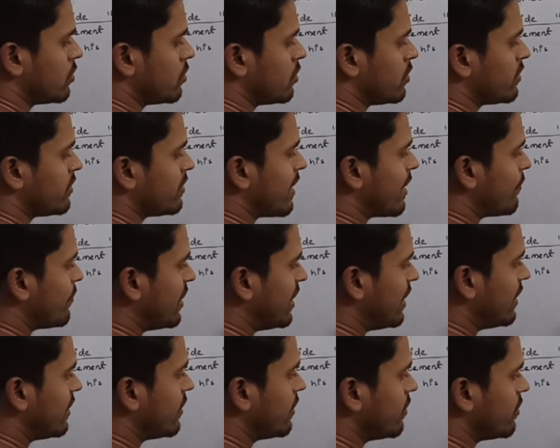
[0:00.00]
or
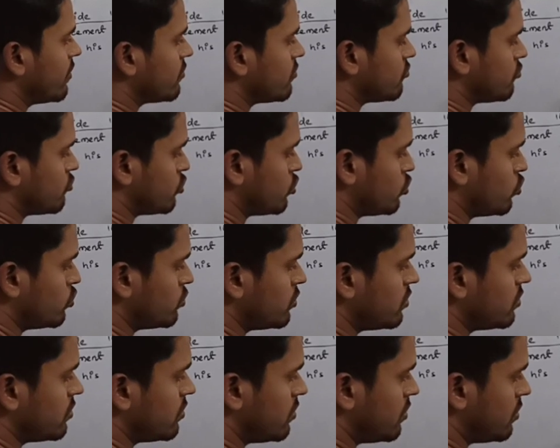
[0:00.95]
traveling
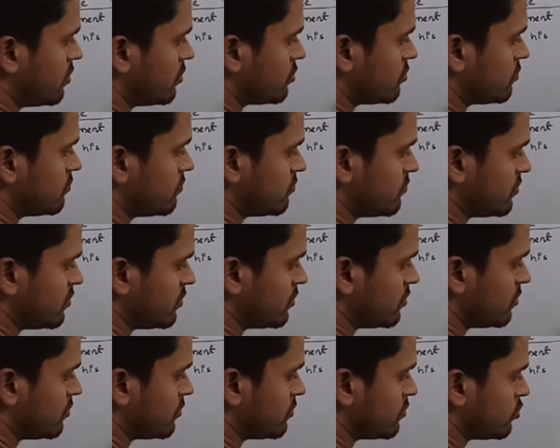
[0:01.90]
through
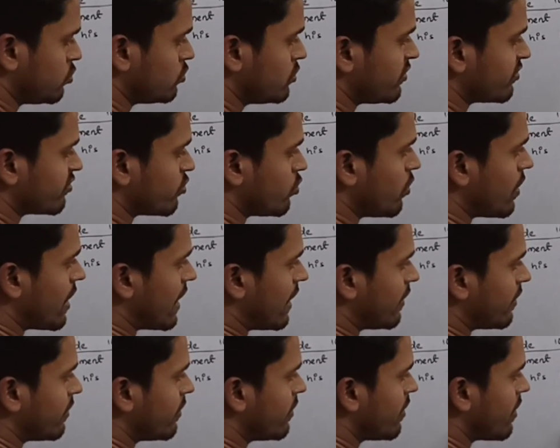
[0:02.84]
the
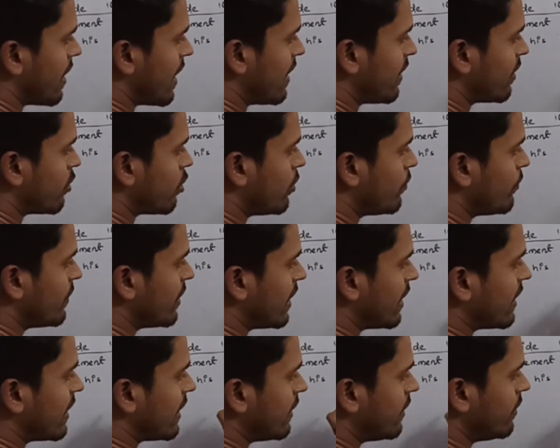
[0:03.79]
square and coming
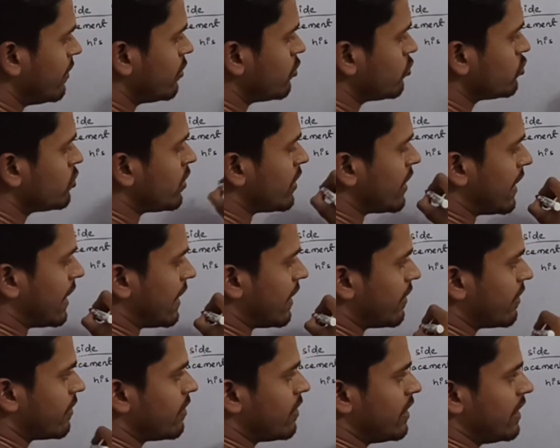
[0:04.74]
again to the
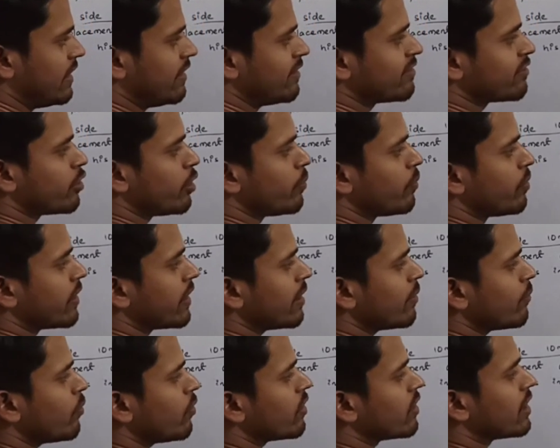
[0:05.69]
A. It is
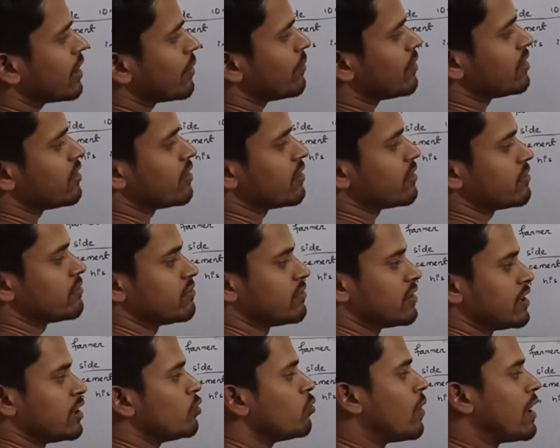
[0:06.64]
covering 40 meter.
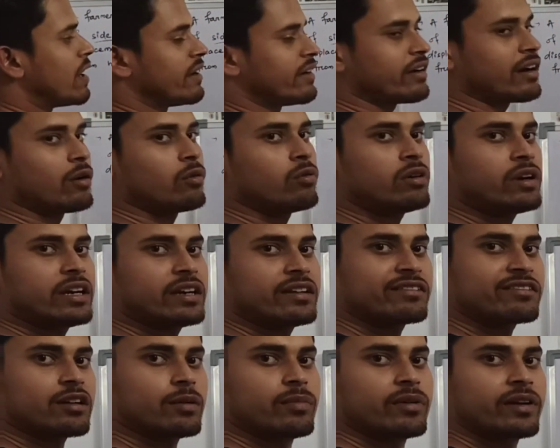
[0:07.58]
In one round, it
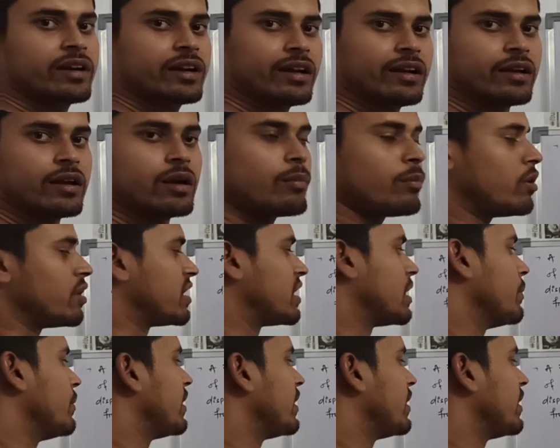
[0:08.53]
is covering 40